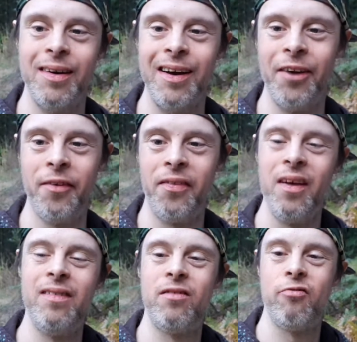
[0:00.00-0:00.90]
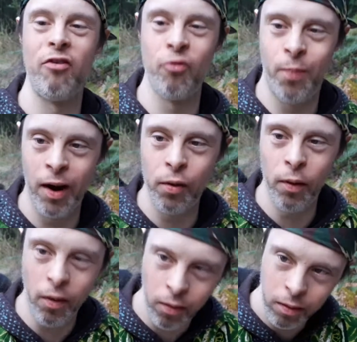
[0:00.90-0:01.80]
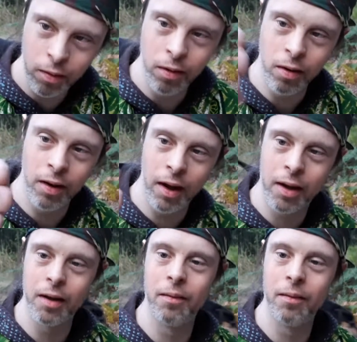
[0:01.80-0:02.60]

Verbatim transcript: Here's what this treasure bag will look like.